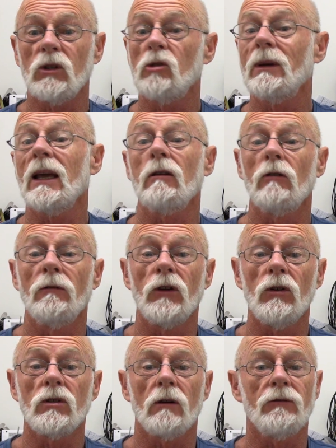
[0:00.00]
which you'll be getting
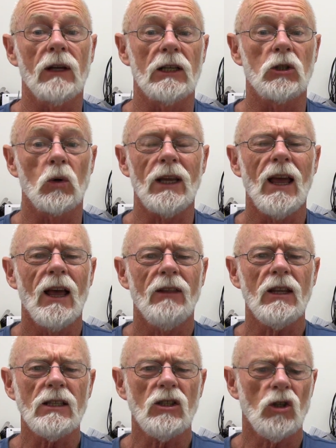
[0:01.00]
reviews of fairly shortly,
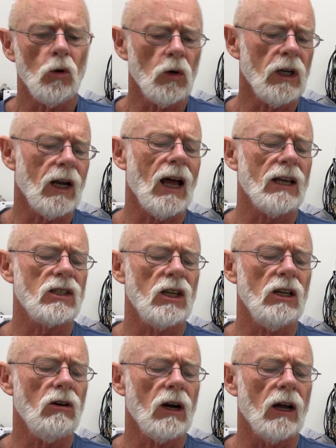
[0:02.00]
this
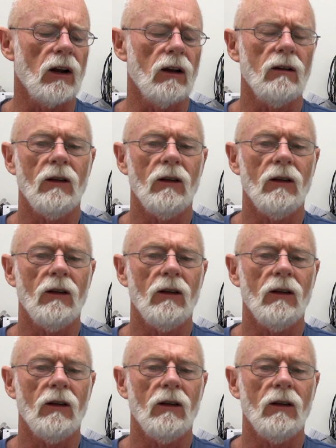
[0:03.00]
TookKitRC crowd.